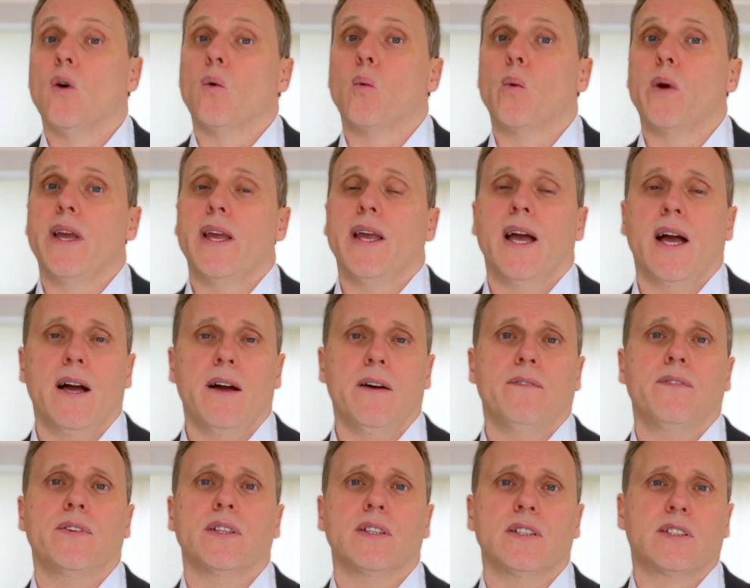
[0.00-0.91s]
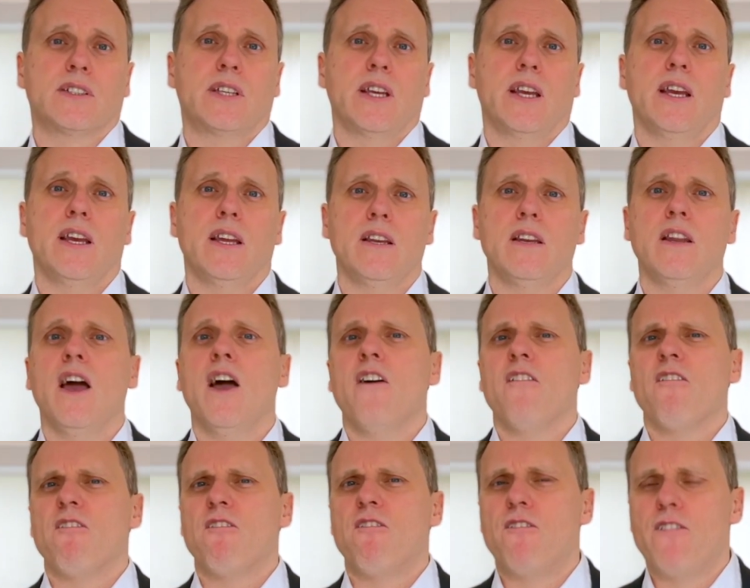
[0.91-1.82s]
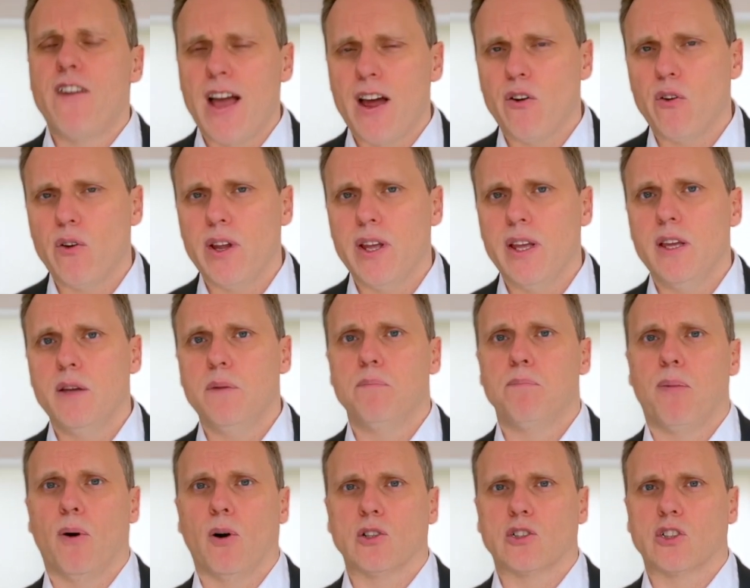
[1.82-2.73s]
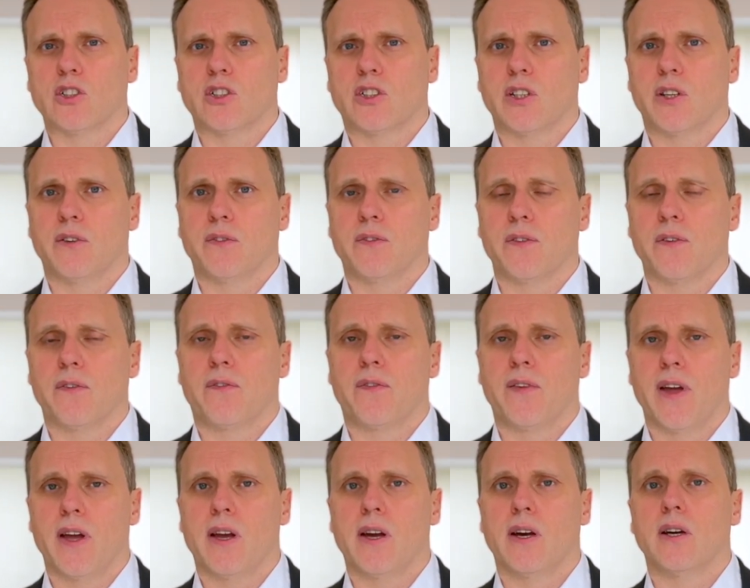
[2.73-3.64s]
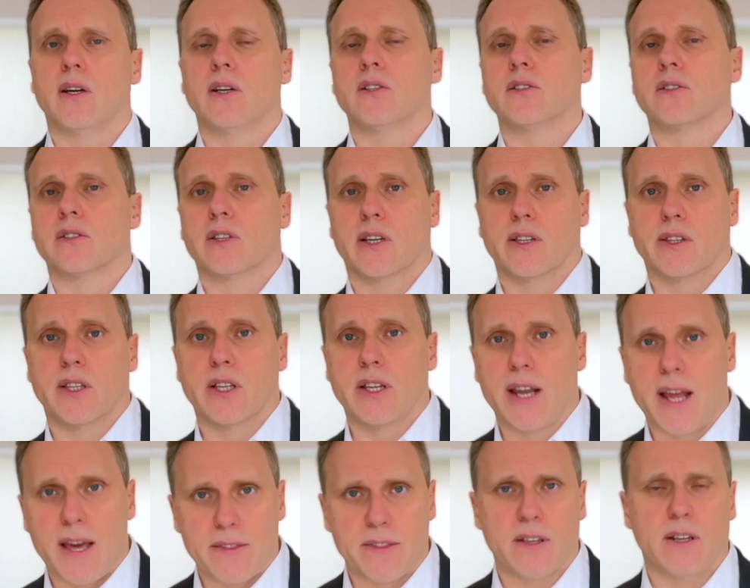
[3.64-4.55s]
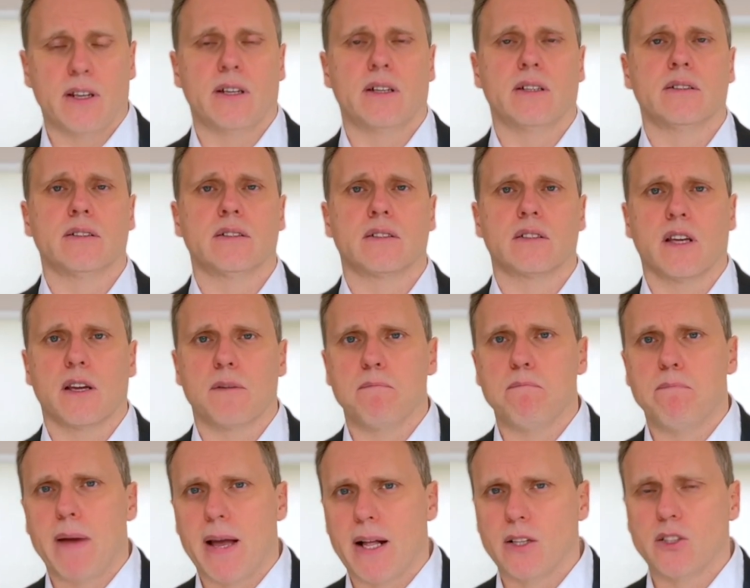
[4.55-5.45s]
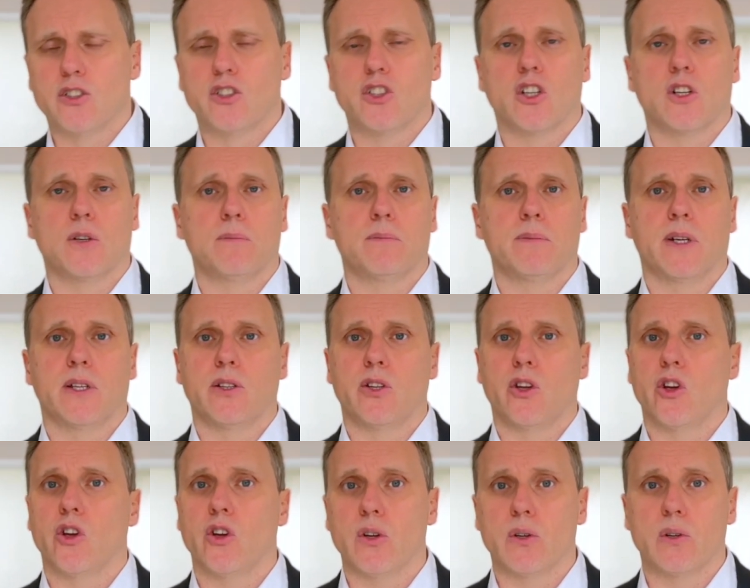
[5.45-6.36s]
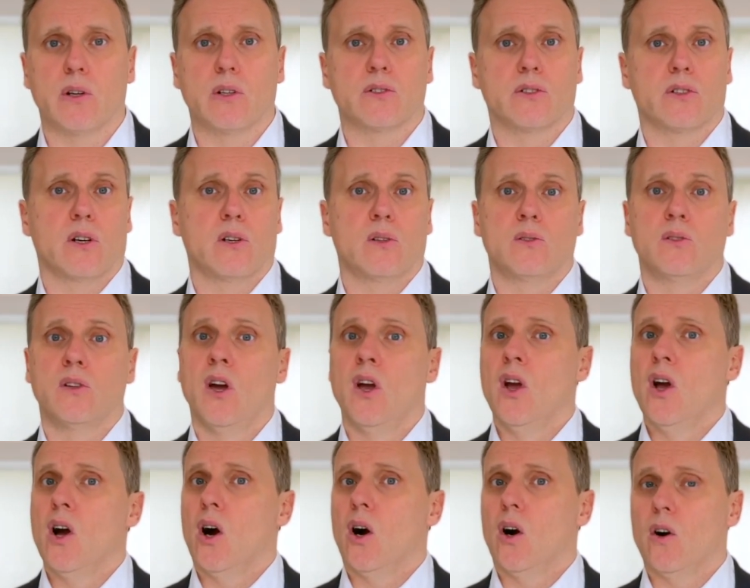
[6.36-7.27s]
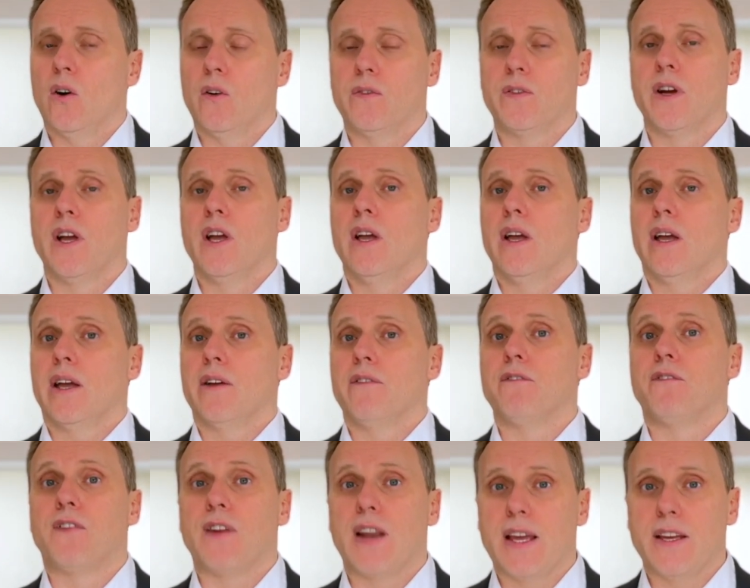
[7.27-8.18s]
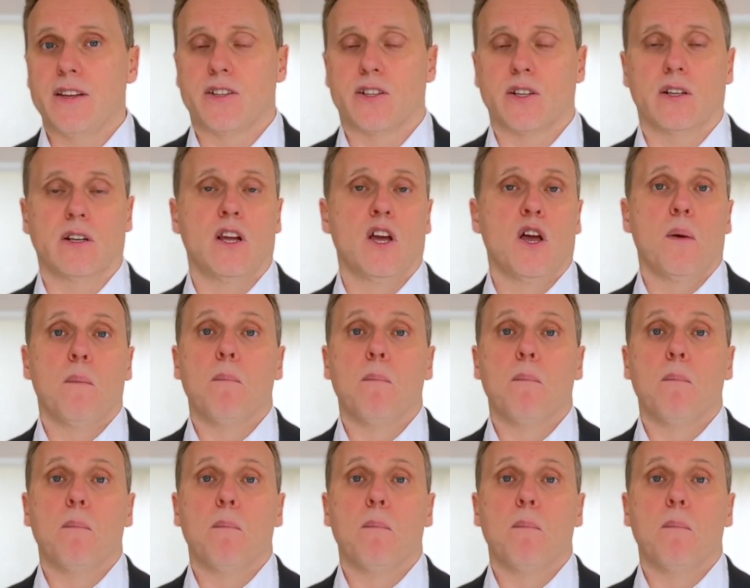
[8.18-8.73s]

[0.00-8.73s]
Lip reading: We have seen very positive figures in the Netherlands, in Belgium, in the Eurozone of inflation.